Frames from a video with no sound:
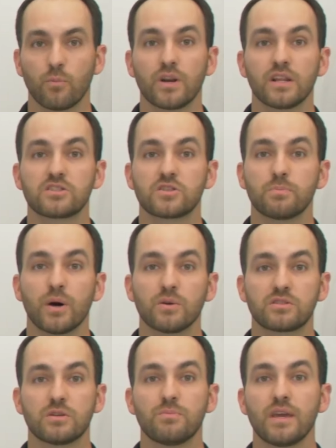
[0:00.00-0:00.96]
when it's
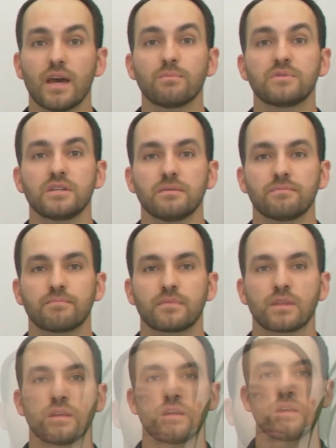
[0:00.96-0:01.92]
supposed to be empty.
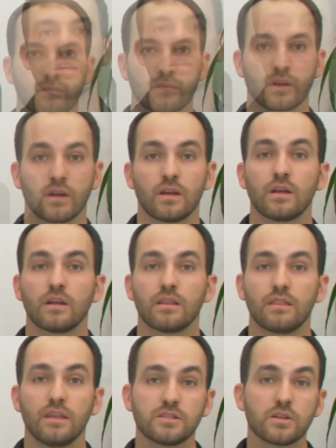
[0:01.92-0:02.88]

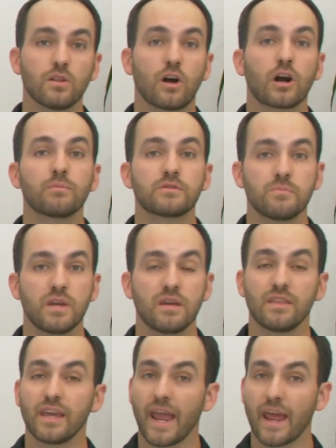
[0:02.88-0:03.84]
These alarms
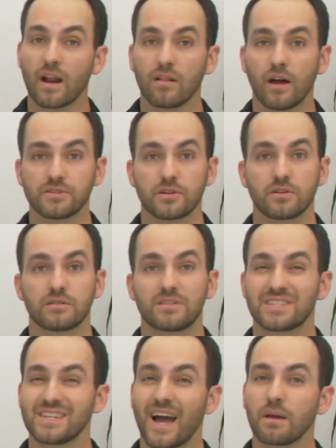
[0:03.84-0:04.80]
mean the analyzer
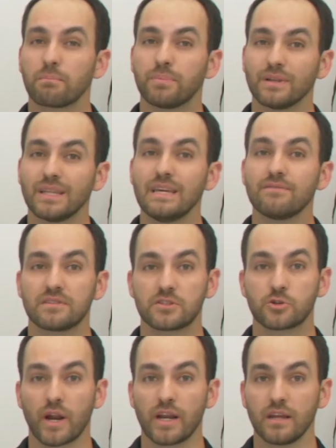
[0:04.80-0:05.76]
does not believe it's
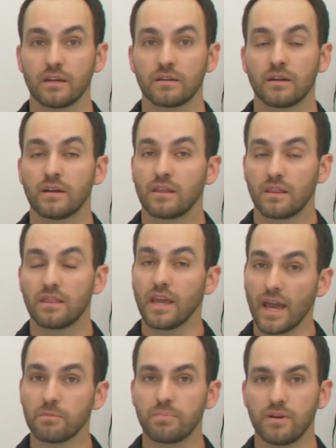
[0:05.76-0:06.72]
draining,
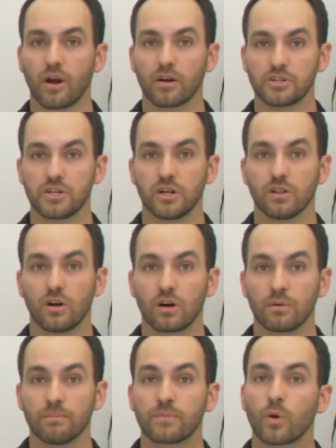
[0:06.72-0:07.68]
the NPRG
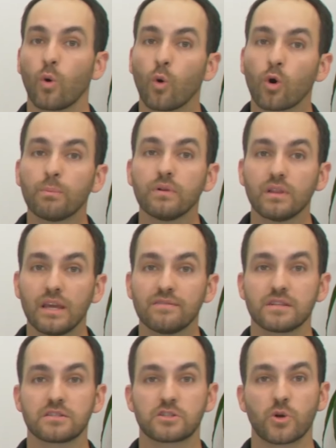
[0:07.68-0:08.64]
alarm, or
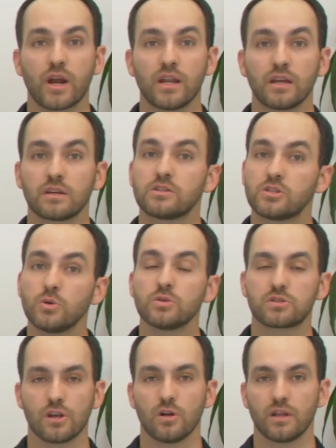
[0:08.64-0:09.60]
believes it's draining too
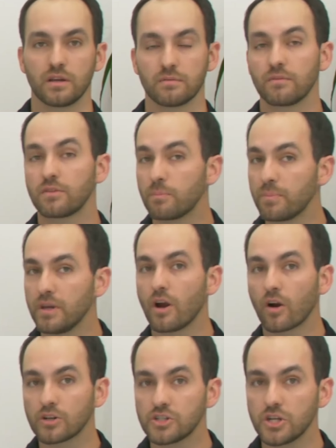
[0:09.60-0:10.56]
slowly, the
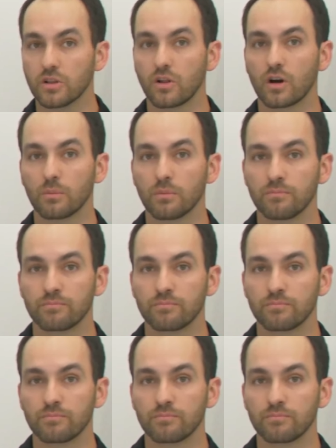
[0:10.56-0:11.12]
PRG alarm.